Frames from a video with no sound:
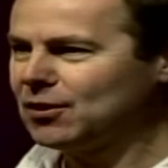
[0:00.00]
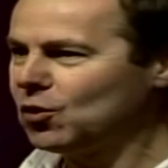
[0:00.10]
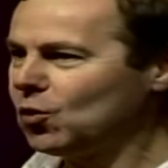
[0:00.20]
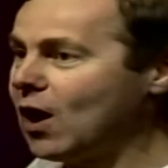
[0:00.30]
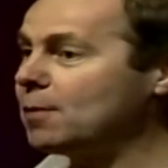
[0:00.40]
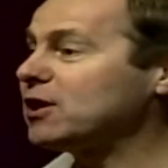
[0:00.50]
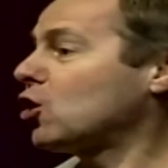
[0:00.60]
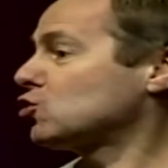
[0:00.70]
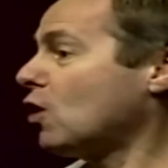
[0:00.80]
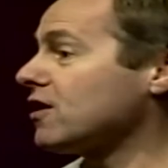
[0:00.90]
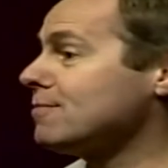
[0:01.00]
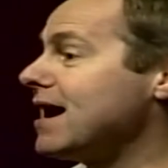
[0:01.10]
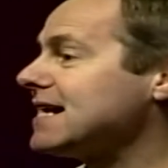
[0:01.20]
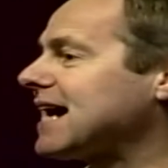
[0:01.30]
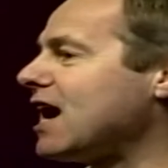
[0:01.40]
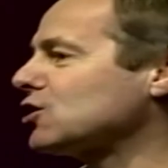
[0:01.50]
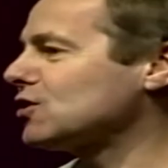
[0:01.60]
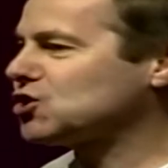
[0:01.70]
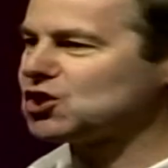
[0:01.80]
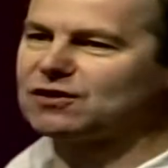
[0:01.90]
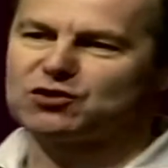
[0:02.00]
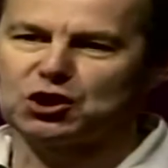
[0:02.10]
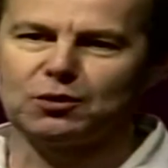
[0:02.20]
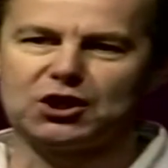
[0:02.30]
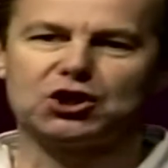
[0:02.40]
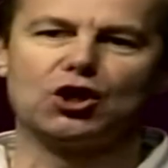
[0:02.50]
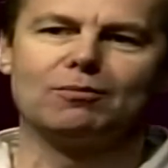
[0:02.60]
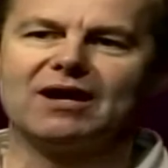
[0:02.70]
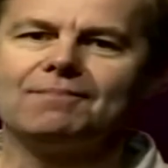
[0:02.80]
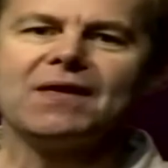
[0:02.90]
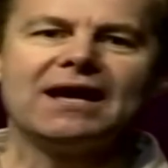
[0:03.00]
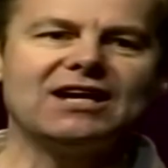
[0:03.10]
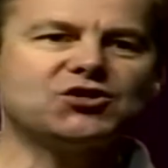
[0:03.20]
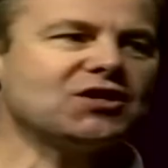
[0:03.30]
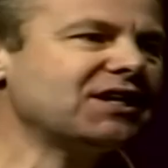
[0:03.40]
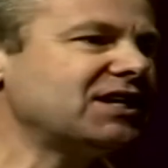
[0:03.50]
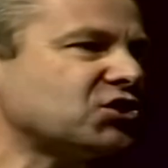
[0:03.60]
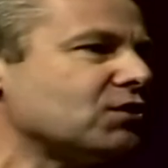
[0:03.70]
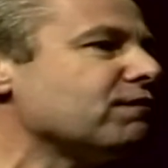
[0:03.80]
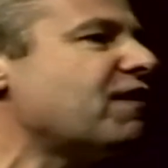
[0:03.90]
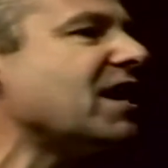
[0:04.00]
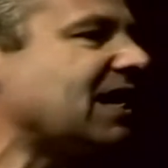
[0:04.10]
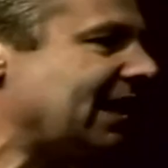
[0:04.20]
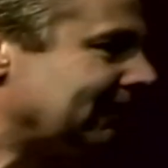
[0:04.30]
Well, because one of the main characteristics of Jewish humour is that it isn't funny.